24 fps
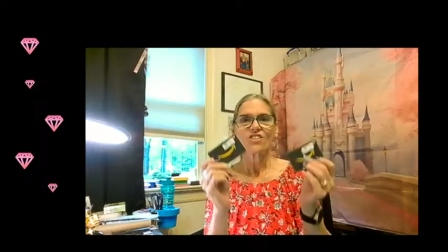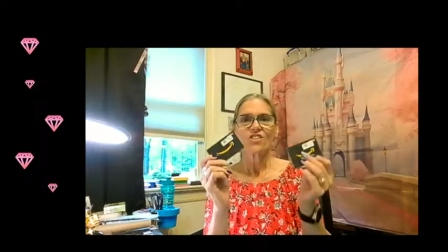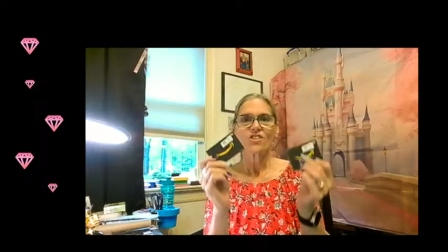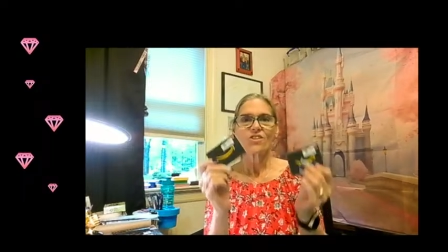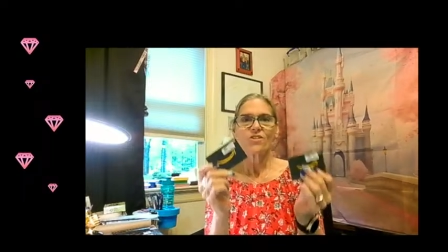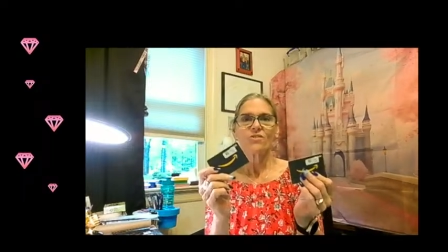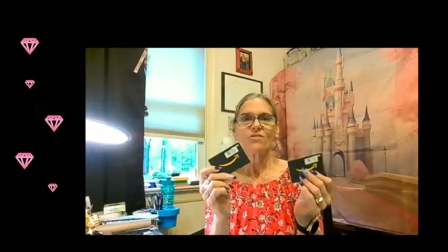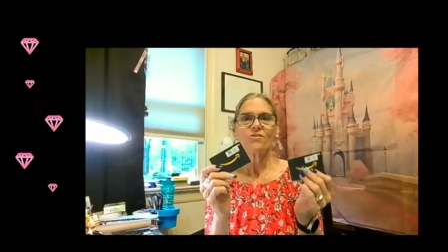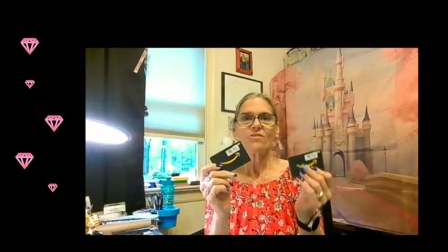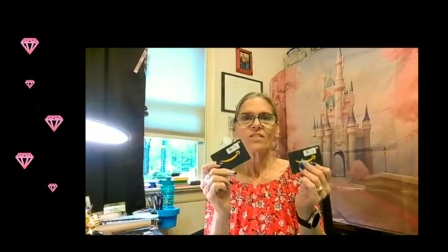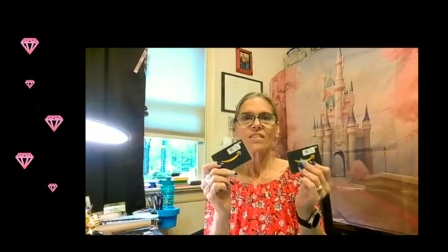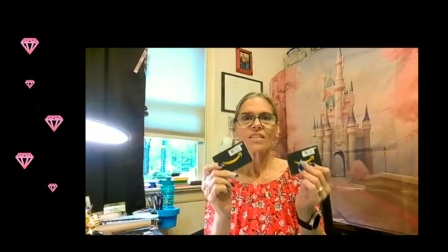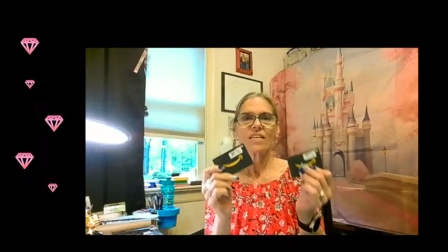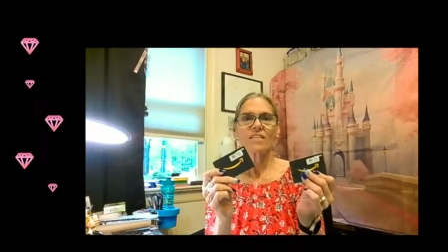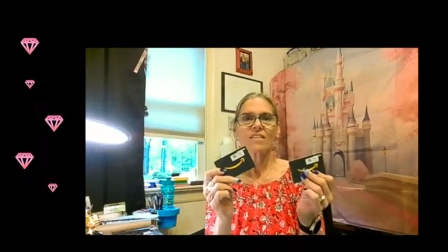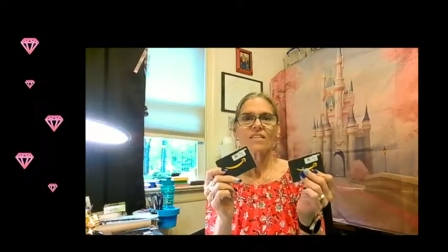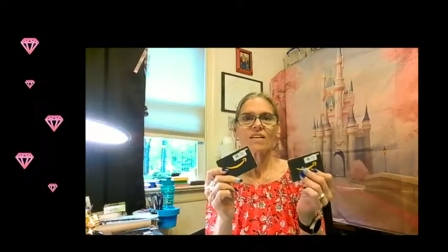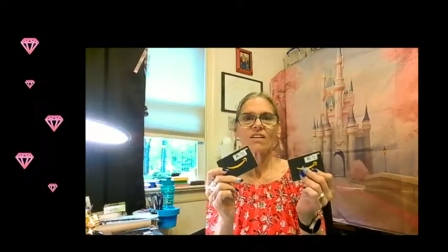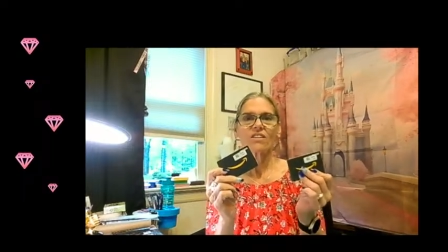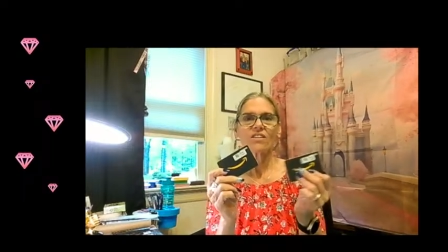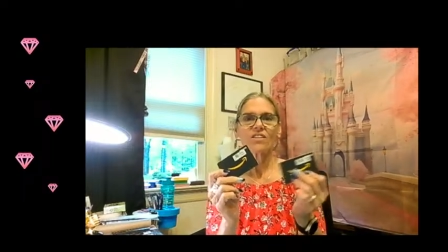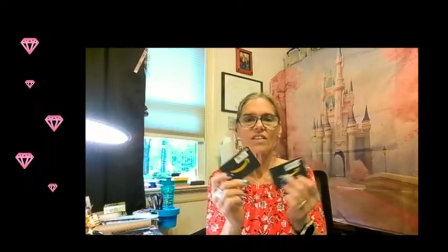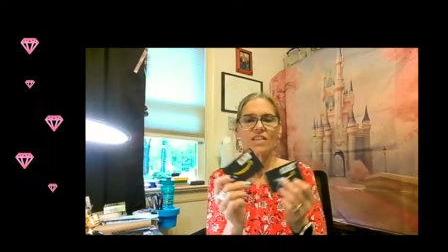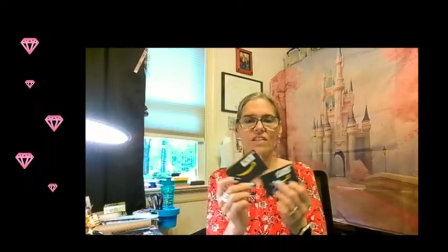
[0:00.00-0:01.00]
two
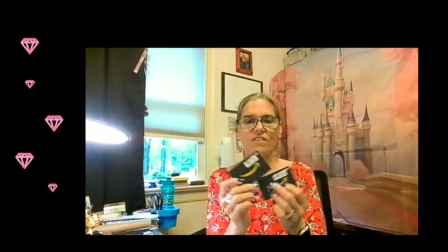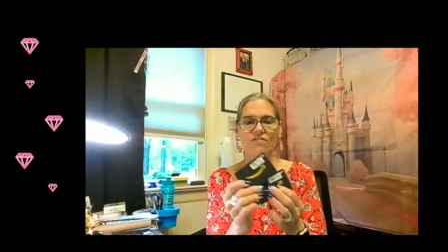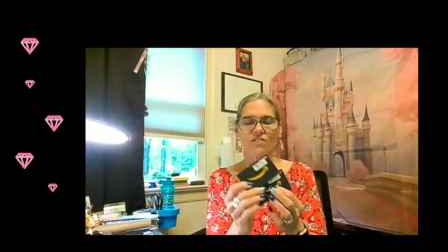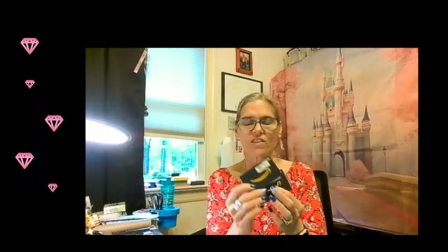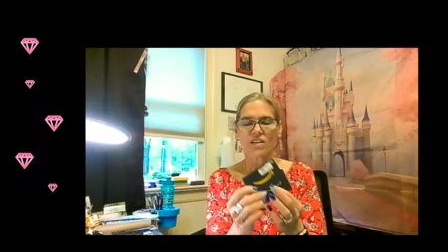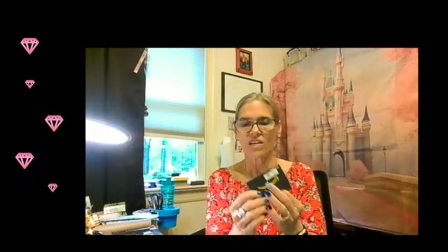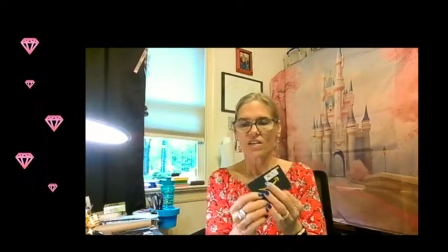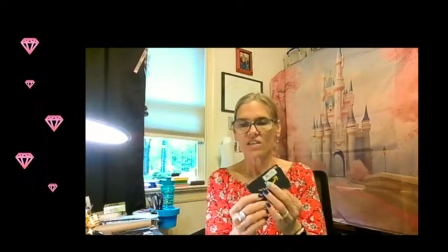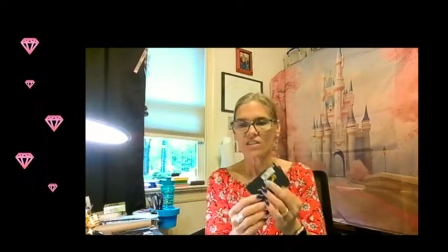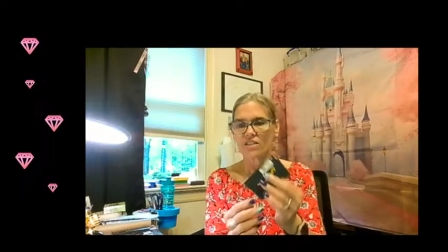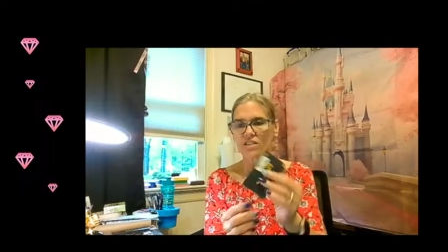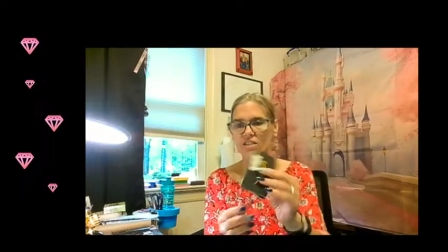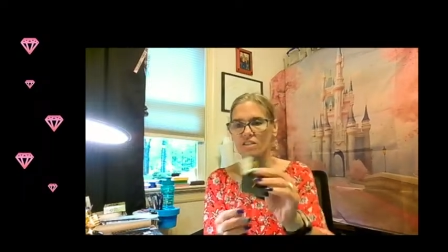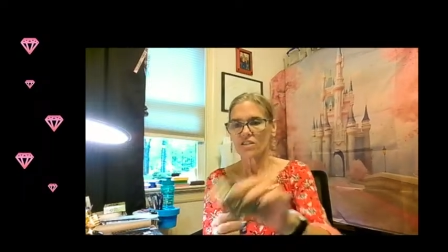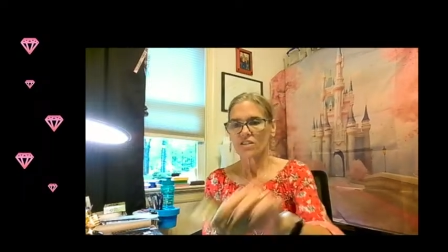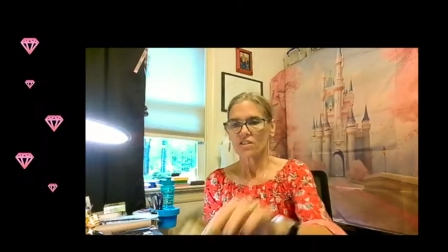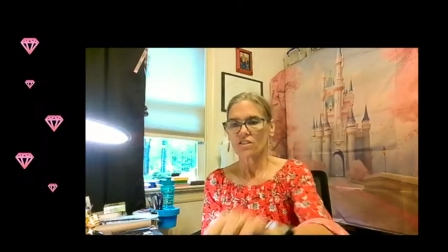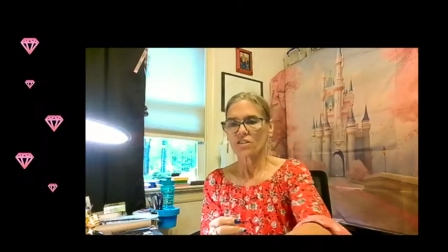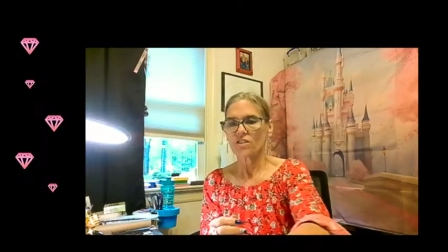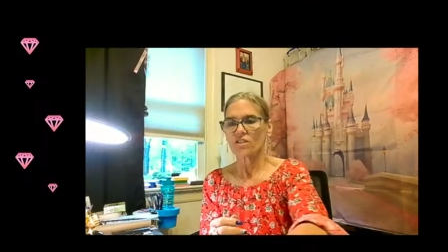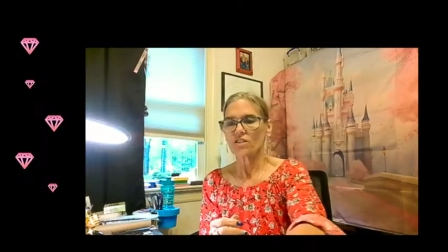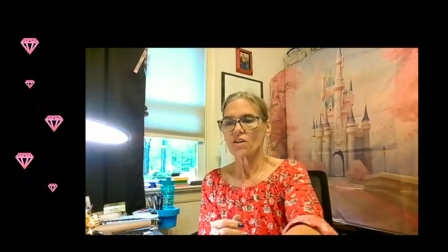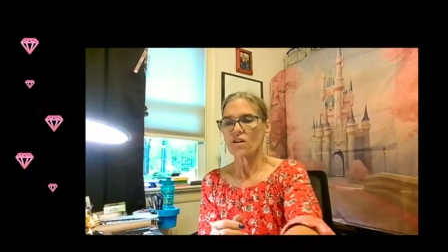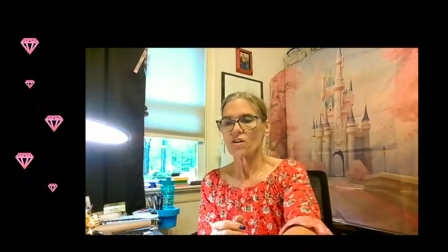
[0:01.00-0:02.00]
$10 gift cards.
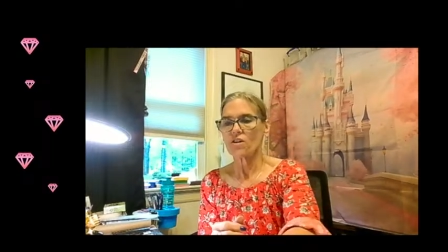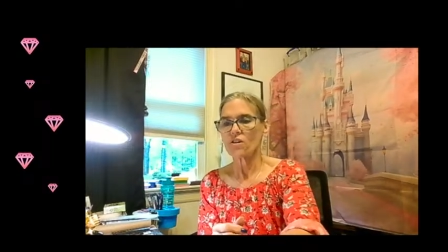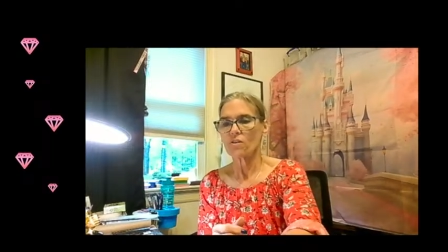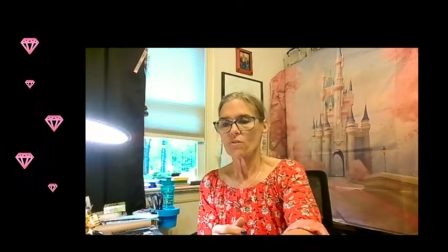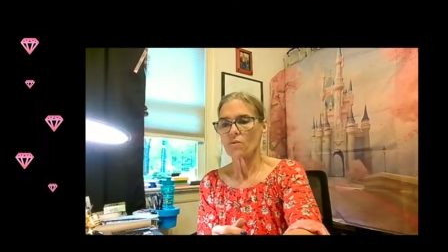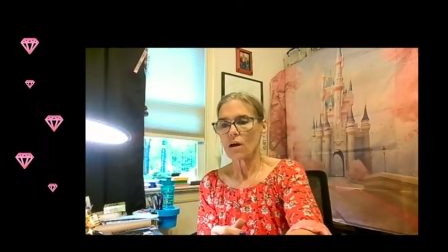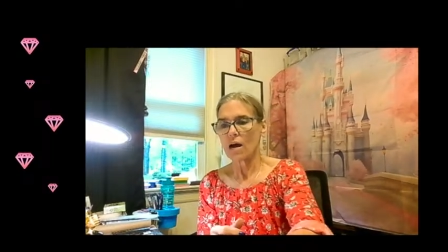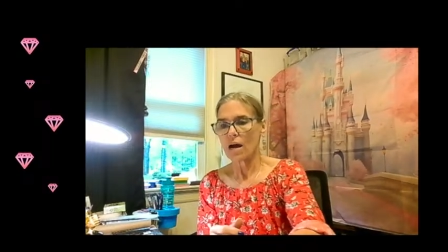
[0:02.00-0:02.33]
So